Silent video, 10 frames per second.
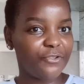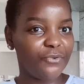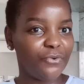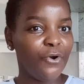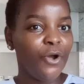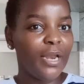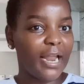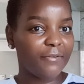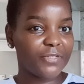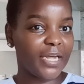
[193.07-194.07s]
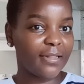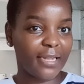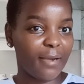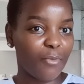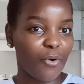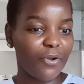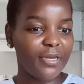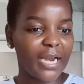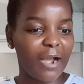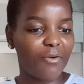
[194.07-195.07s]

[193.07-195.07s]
new lifestyle that I'm on now.